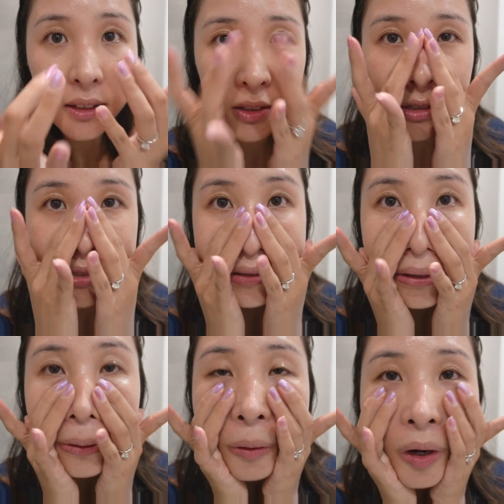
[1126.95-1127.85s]
do you see
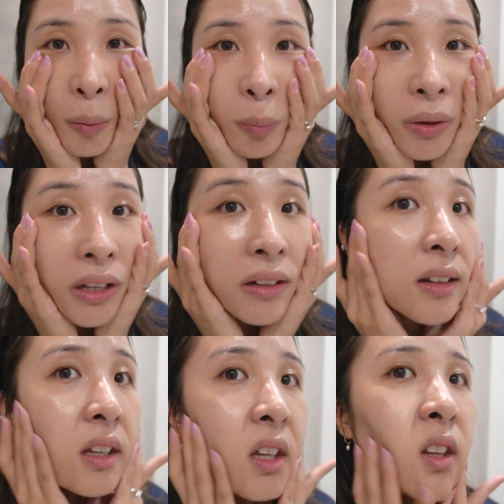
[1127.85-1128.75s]
that when I blend
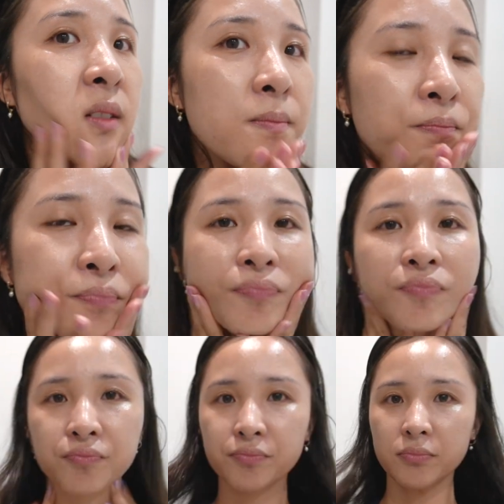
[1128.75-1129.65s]
it in,
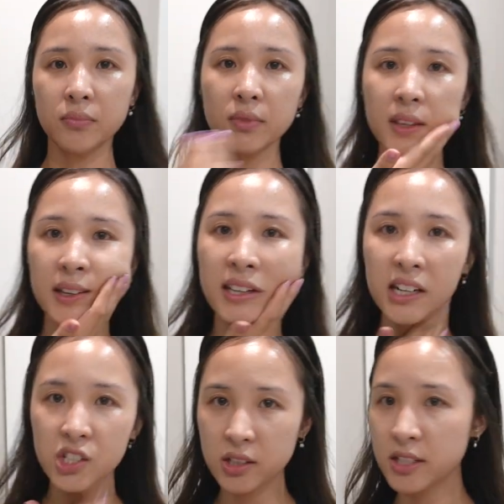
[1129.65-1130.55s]
it
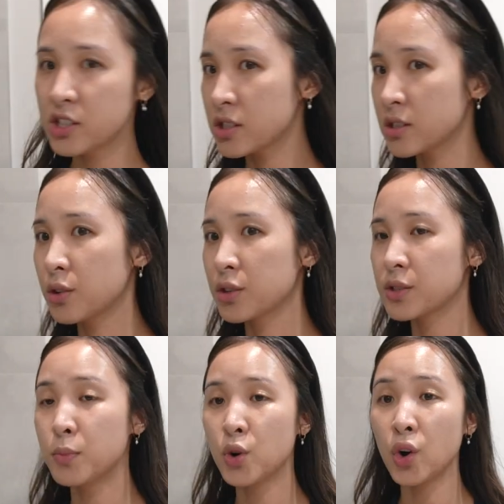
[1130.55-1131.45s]
actually just
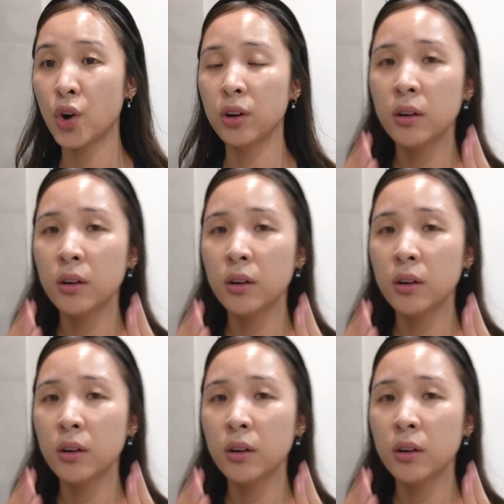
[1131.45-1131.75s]
looks more